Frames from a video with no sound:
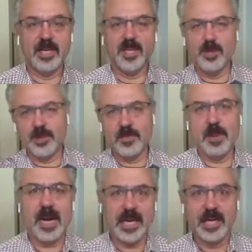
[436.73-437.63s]
I used
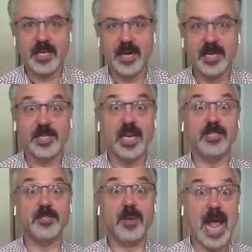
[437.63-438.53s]
my body. I
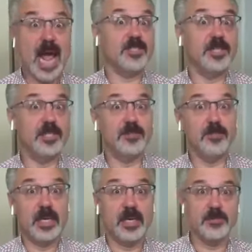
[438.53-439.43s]
changed my
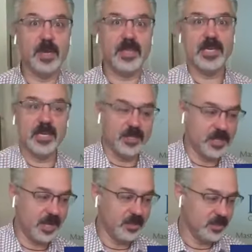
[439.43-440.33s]
actions because my
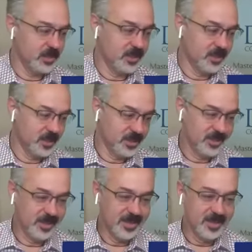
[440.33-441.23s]
thinking changed.
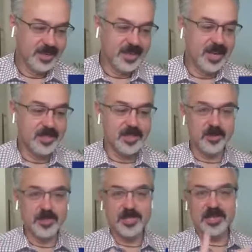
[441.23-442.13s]

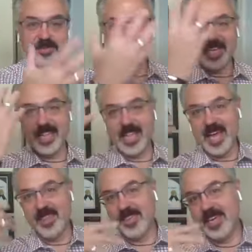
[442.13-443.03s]
And so shifting
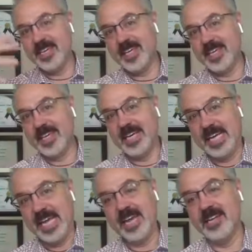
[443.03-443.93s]
that thinking
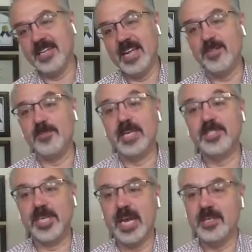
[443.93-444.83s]
again allows me
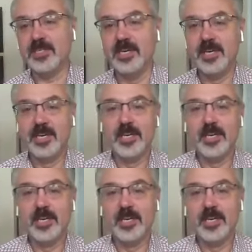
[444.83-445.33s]
to change.